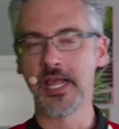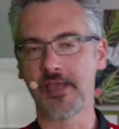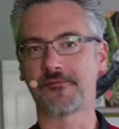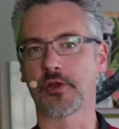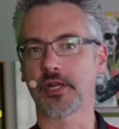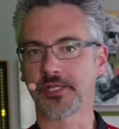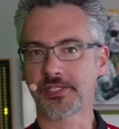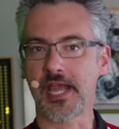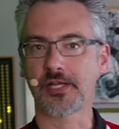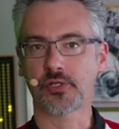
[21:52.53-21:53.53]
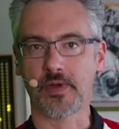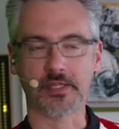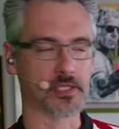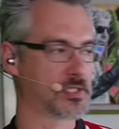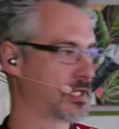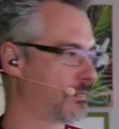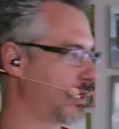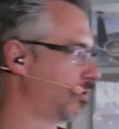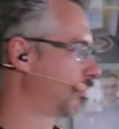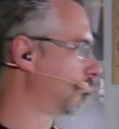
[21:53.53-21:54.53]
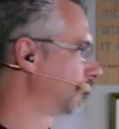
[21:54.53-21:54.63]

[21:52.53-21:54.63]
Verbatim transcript: if you're going to saturate the CPUs.